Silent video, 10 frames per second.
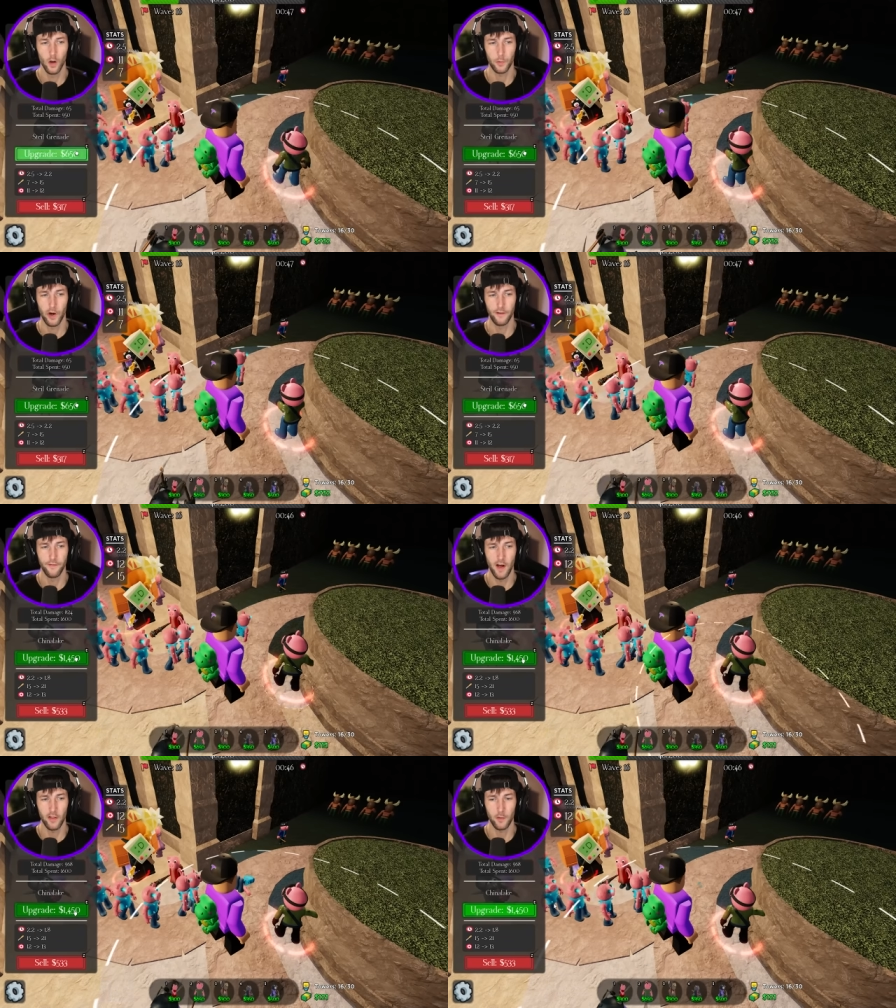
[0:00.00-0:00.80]
Upgrade
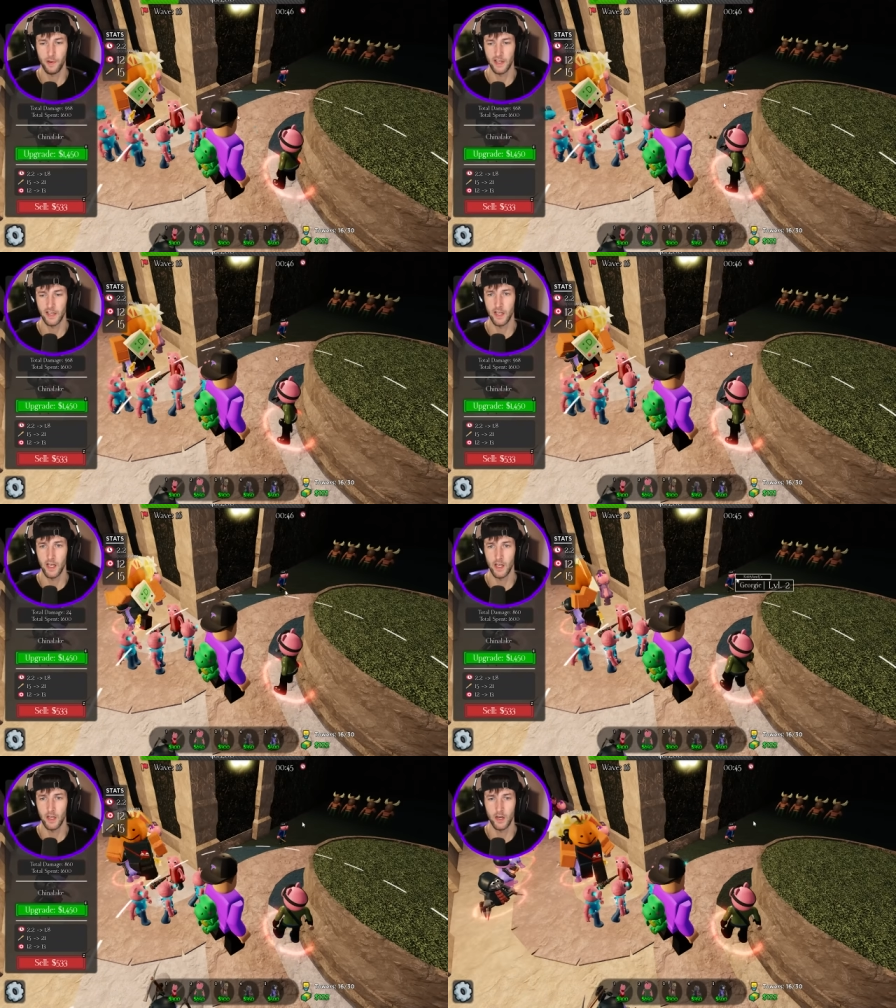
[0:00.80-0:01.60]
Father Pig
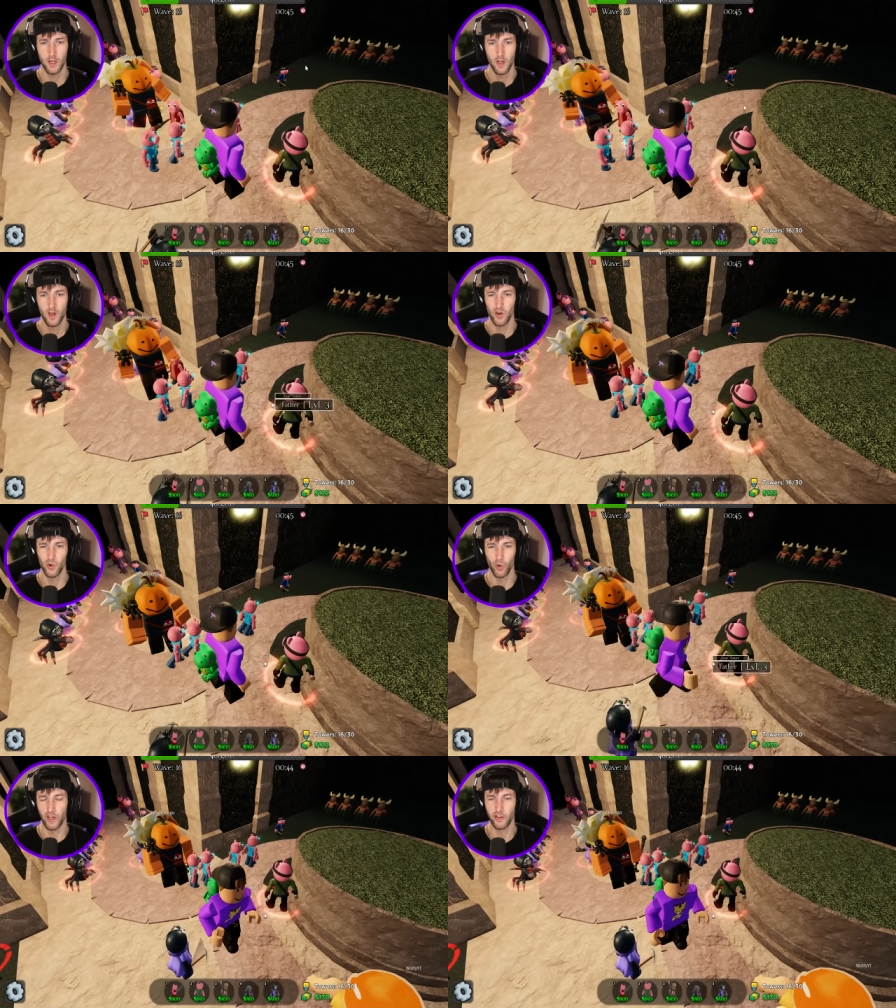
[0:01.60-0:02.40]
again.
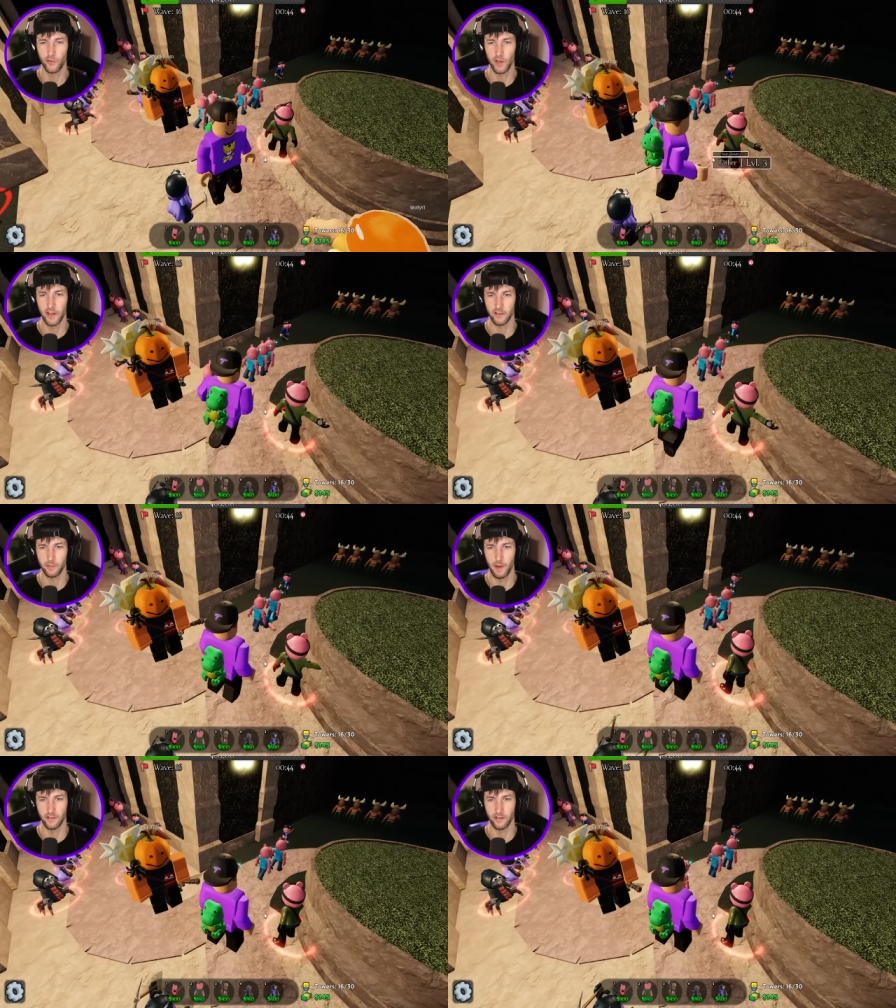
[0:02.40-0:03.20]
Ooh, he's really
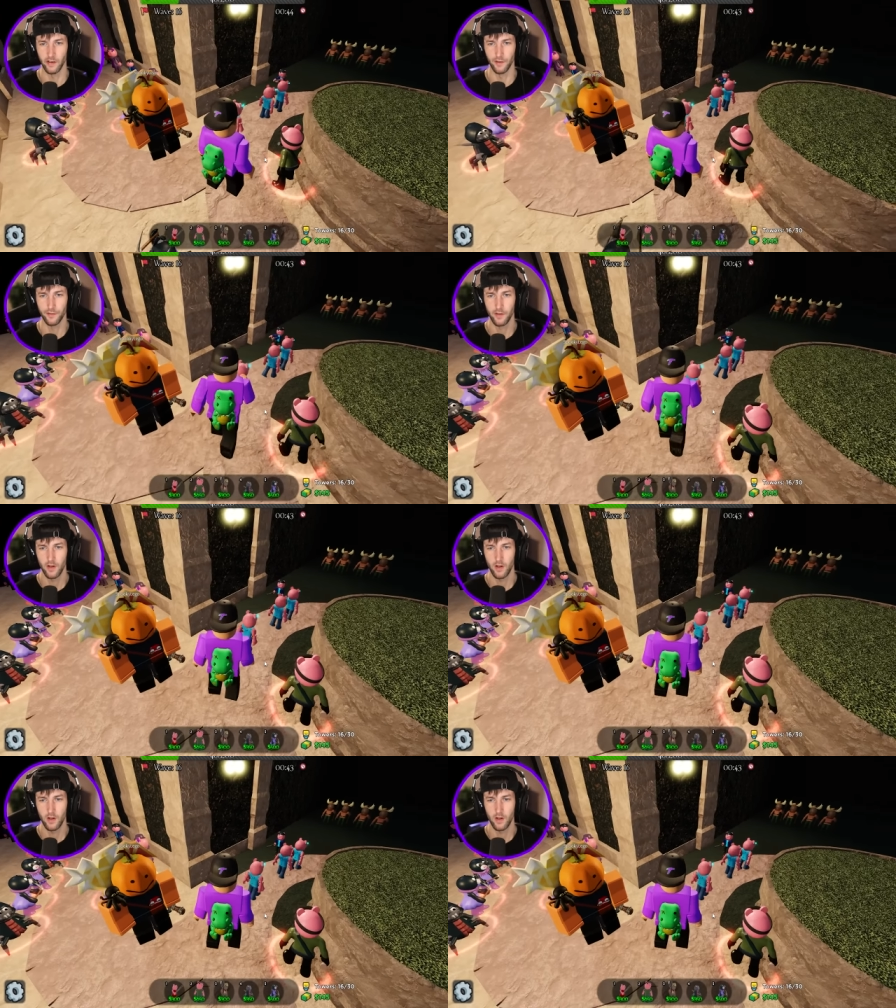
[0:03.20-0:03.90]
expensive.